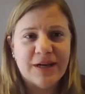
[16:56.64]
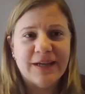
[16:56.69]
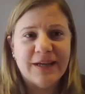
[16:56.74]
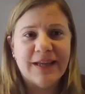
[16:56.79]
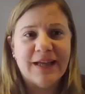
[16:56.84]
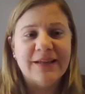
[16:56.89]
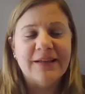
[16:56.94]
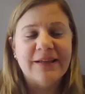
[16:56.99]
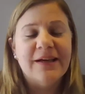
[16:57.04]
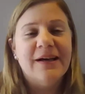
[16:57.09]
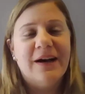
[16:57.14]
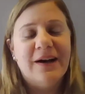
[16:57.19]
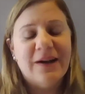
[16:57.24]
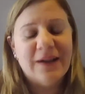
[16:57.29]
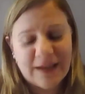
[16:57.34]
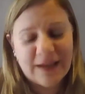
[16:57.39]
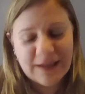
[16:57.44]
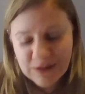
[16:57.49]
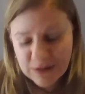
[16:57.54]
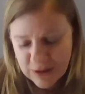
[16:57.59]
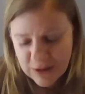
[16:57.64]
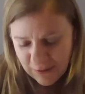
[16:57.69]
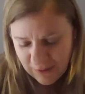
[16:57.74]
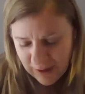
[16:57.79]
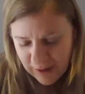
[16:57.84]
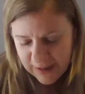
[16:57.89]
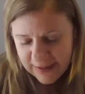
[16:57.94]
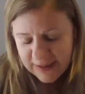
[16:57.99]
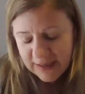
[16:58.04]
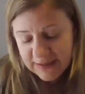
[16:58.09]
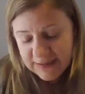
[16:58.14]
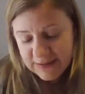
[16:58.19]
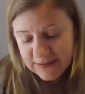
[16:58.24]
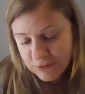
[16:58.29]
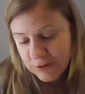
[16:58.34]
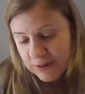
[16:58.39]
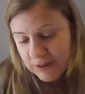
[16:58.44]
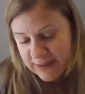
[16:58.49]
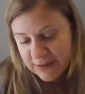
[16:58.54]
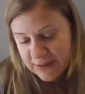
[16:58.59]
sharing yet. Okay, so I
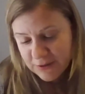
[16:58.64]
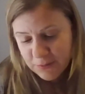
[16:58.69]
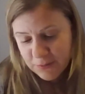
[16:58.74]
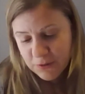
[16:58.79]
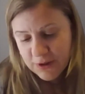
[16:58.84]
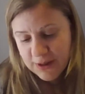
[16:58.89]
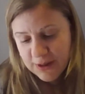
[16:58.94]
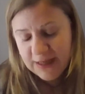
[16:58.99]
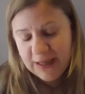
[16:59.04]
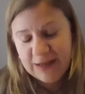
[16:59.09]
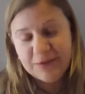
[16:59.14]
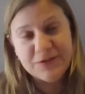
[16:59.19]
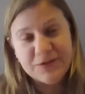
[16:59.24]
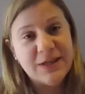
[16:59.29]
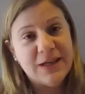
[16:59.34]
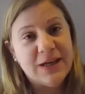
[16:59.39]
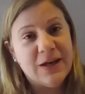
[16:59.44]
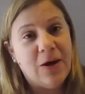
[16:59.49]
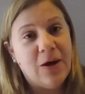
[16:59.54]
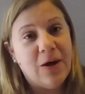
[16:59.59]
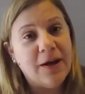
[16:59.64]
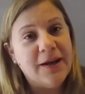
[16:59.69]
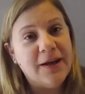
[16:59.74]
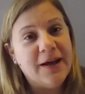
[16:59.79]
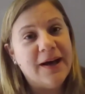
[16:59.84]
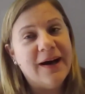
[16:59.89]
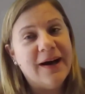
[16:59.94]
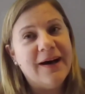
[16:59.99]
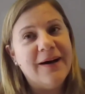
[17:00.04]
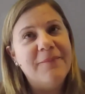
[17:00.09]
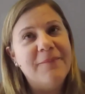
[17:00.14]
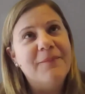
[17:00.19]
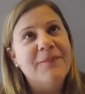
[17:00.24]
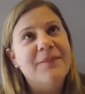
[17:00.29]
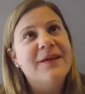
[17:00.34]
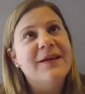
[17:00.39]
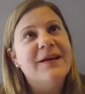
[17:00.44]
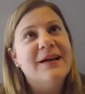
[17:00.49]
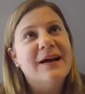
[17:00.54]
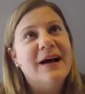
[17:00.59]
do like your book analogy a lot.
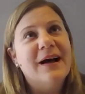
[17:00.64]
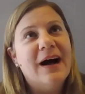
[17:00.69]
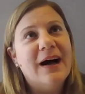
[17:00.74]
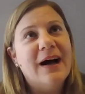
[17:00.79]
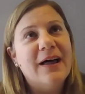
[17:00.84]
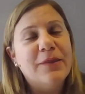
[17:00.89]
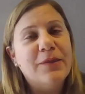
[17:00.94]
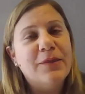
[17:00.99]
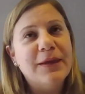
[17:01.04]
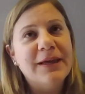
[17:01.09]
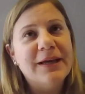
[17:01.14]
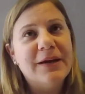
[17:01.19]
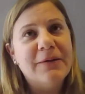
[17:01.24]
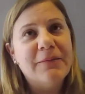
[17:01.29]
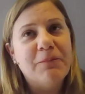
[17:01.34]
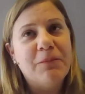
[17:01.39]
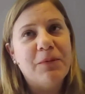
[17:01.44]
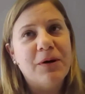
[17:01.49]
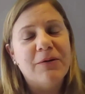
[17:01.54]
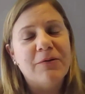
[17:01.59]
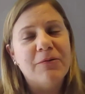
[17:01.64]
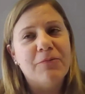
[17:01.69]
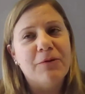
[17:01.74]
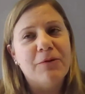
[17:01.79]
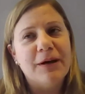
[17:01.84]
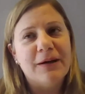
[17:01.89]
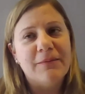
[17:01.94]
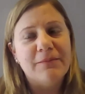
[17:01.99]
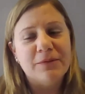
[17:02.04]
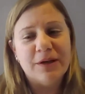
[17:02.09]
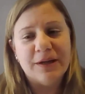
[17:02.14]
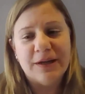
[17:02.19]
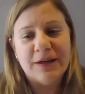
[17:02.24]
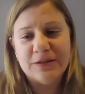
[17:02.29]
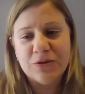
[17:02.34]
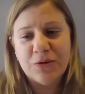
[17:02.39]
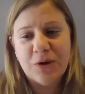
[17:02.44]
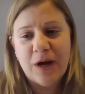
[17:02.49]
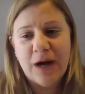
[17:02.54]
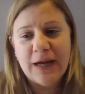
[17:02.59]
I think what I'm gonna
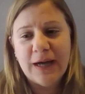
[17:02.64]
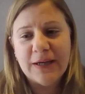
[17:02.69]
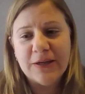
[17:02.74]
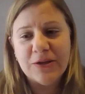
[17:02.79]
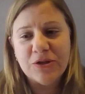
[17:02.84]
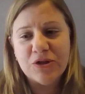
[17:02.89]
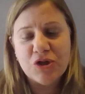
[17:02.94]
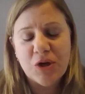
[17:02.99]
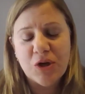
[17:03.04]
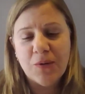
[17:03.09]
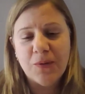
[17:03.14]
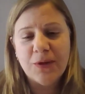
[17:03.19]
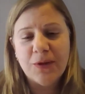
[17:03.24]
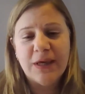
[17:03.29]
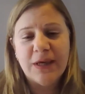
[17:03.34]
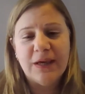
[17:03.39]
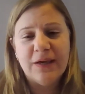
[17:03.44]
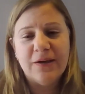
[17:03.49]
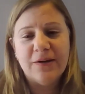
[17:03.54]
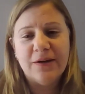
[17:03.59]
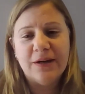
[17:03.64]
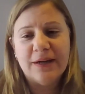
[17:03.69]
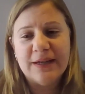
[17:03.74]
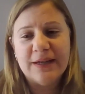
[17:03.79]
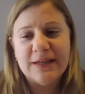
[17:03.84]
try and show here